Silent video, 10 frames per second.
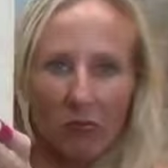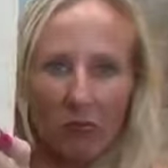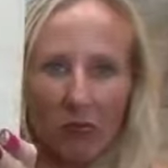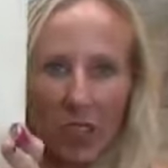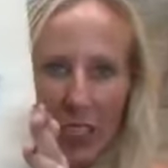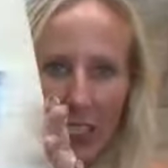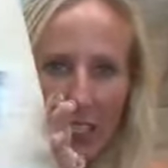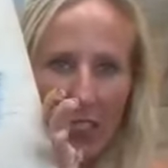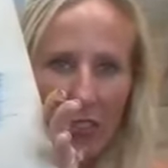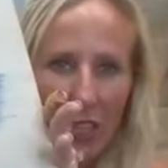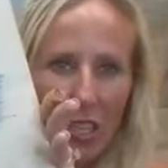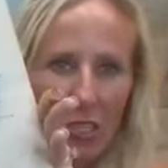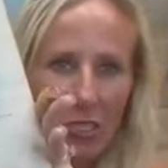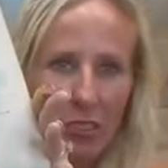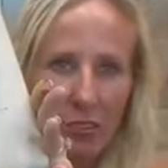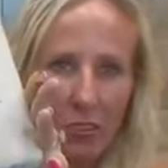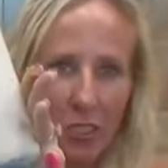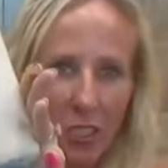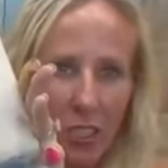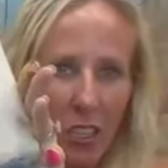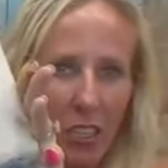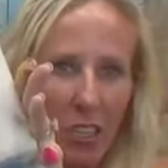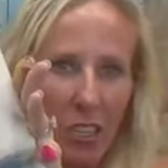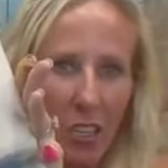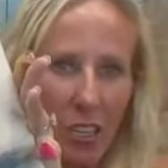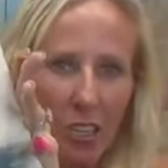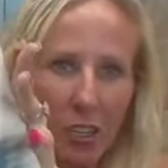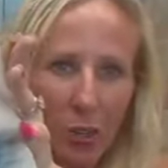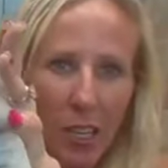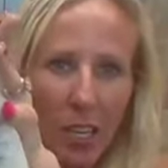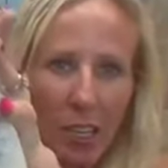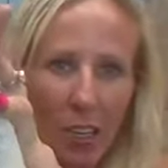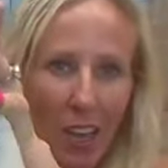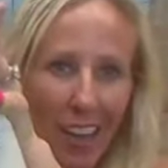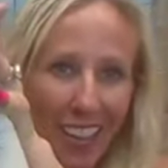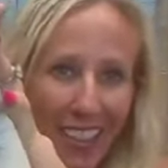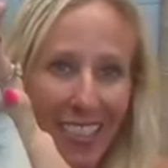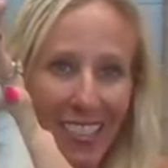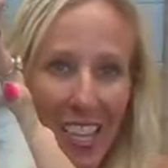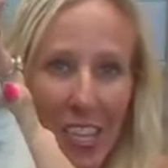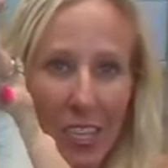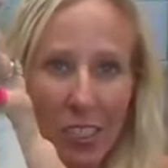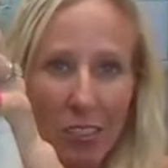They can get a good look. Okay, I say,